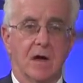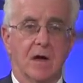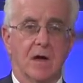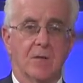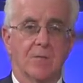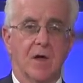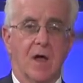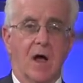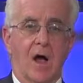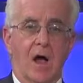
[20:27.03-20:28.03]

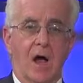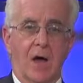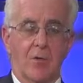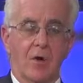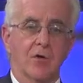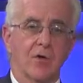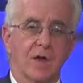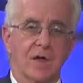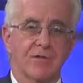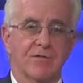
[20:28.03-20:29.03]
I wonder
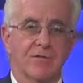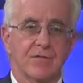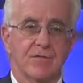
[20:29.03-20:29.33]
if